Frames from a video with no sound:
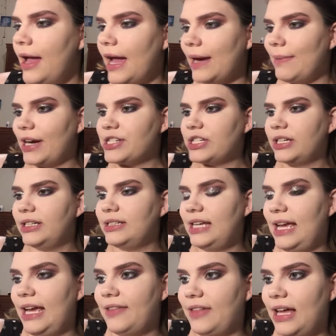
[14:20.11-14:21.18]
And I'm actually going to
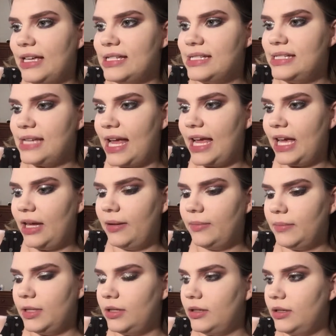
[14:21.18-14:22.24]
take that
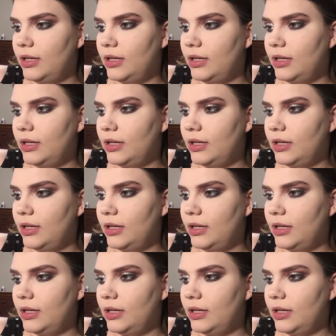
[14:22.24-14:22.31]
same